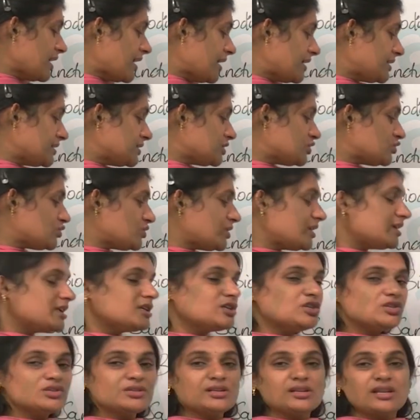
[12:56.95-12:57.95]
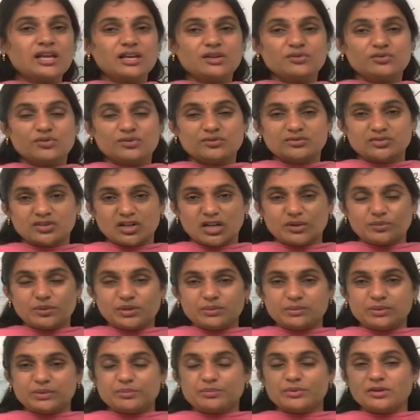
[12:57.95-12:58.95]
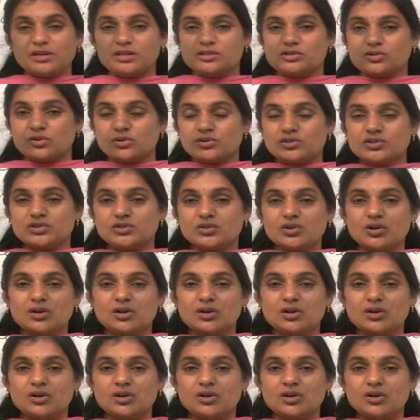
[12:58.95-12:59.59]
and traditional life of tribal people is also